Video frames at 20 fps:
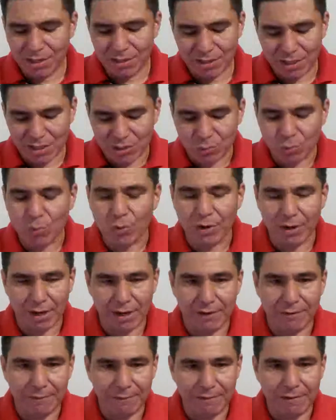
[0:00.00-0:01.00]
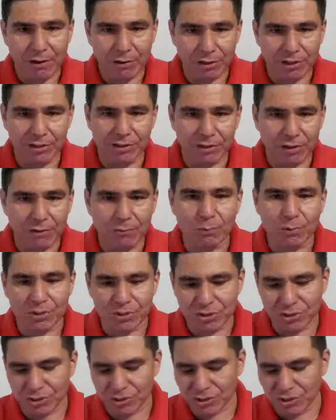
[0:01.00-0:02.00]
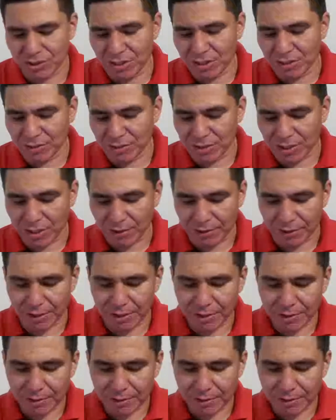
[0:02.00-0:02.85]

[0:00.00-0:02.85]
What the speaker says: That's where I fell in love with Justine Ezarik.